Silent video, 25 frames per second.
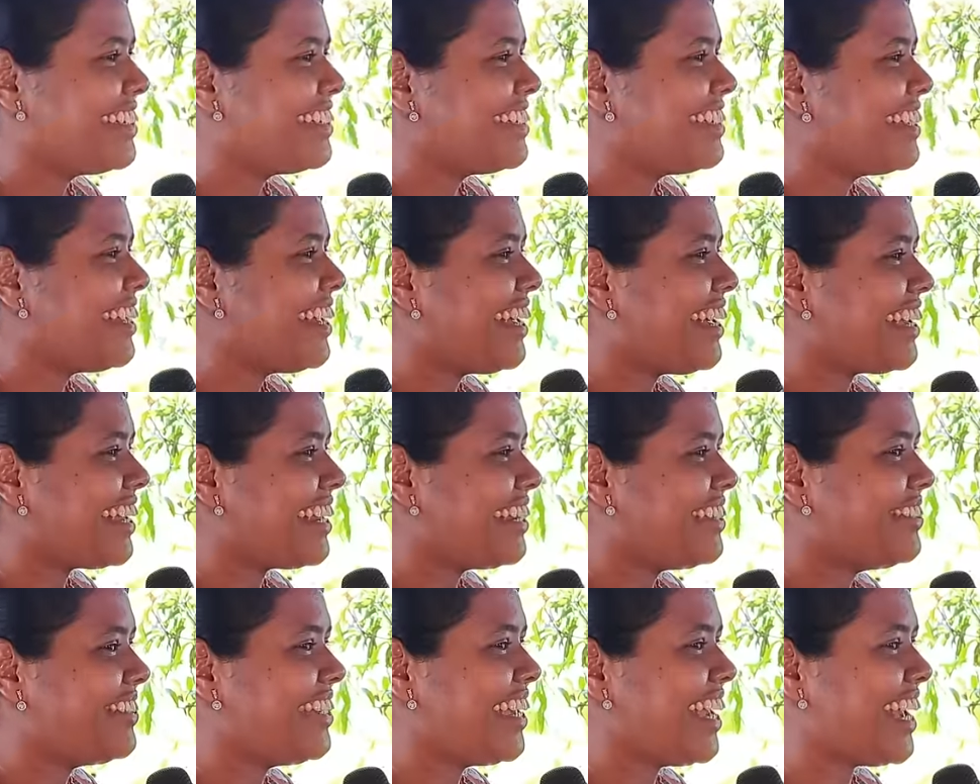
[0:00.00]

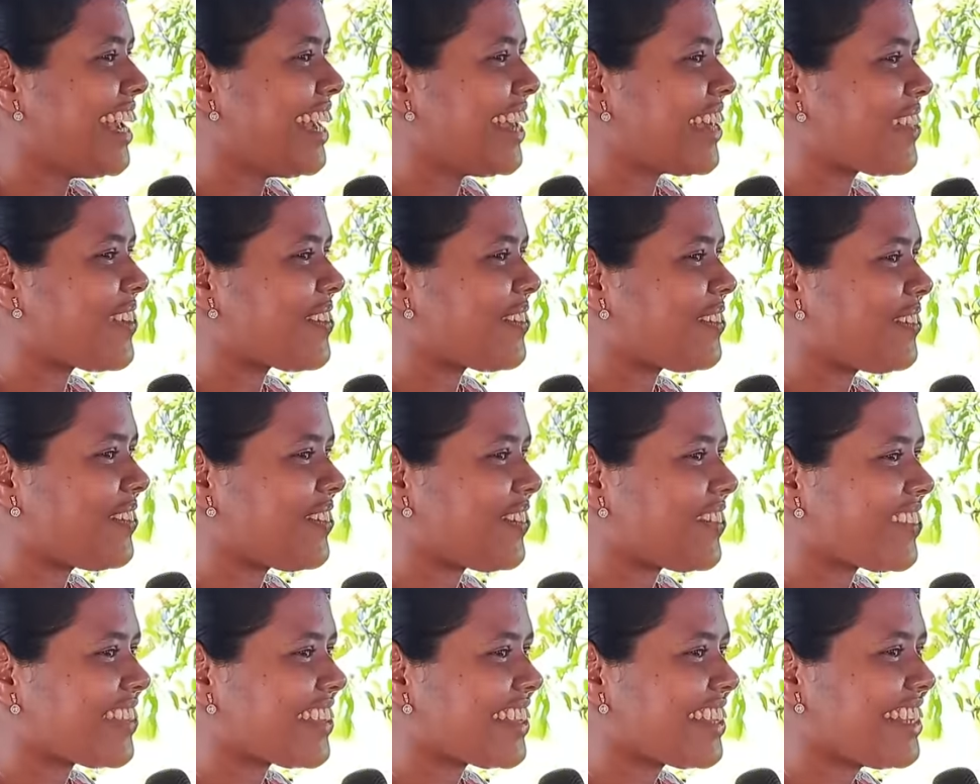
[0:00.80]
Hallelujah.
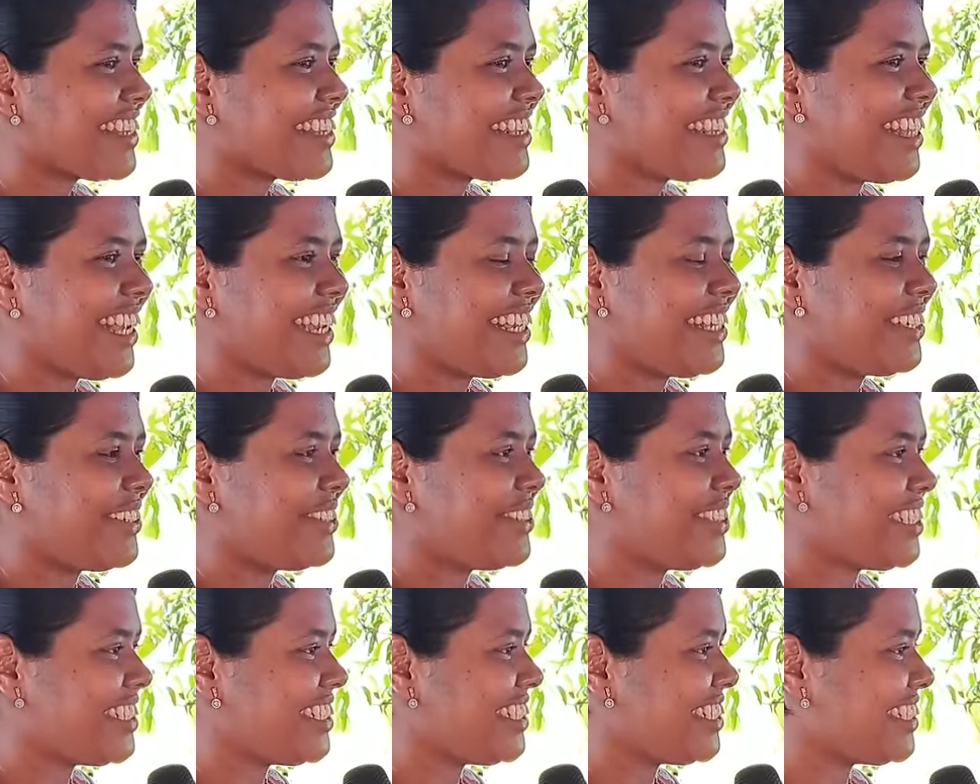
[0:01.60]
Thank you,
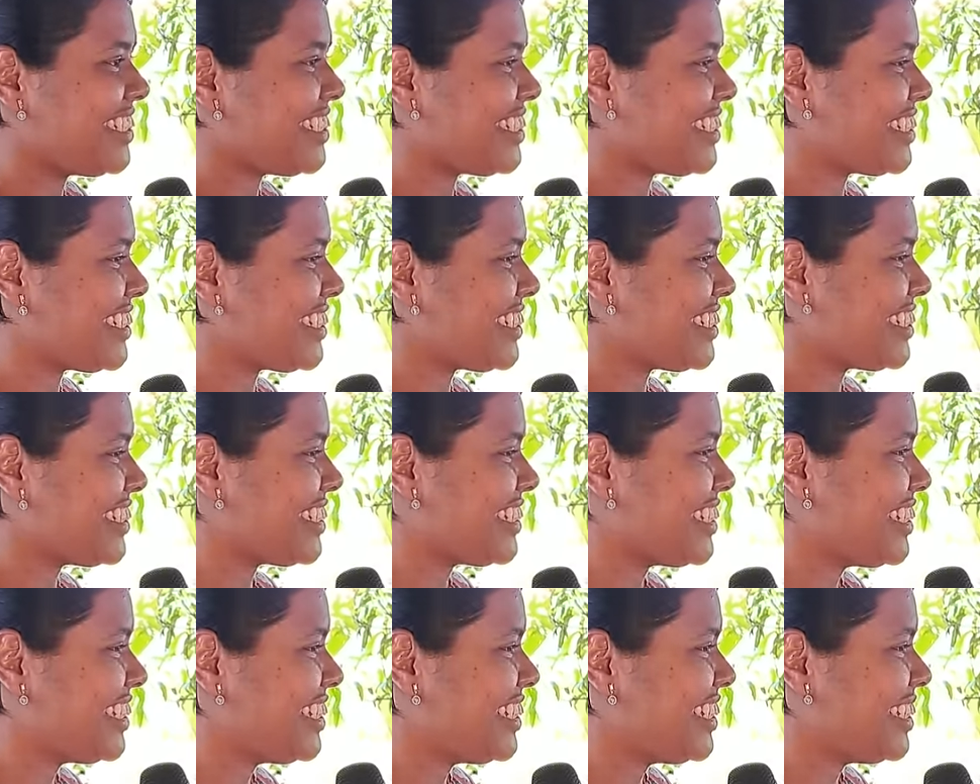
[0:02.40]
Jesus.
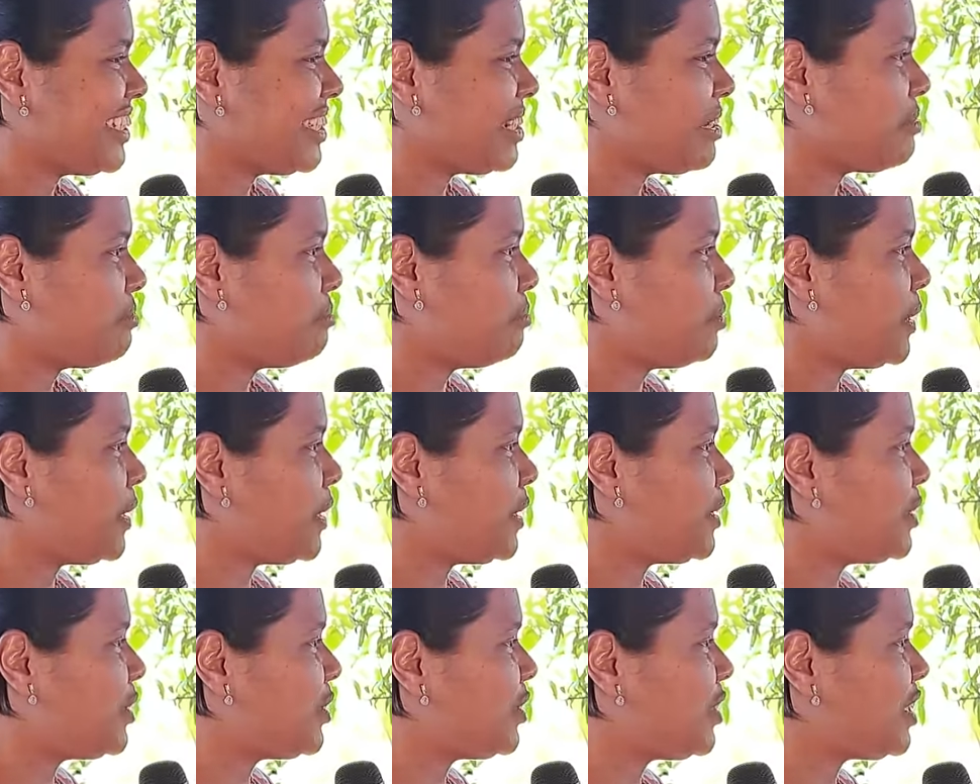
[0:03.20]

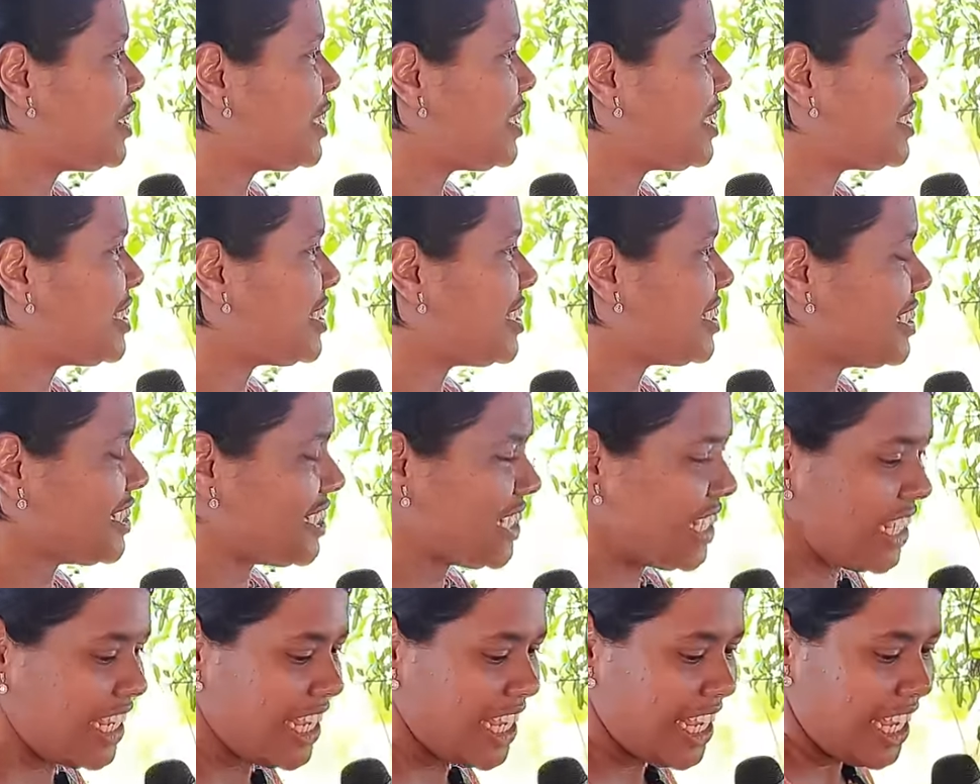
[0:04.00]
Praise you, Jesus.
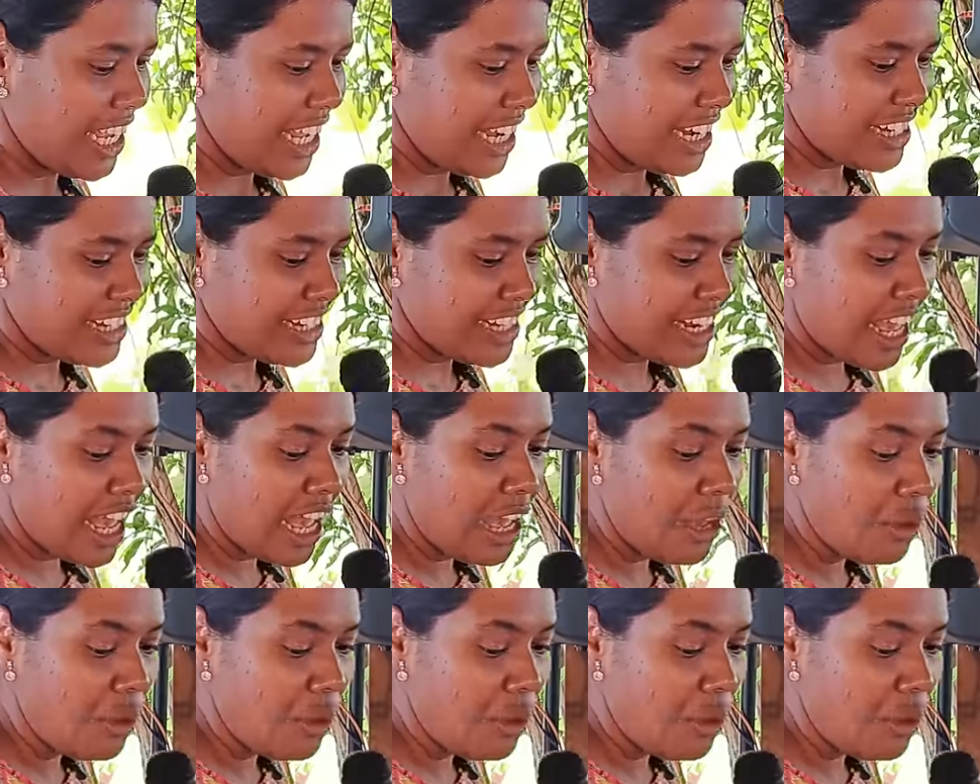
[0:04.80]
Now,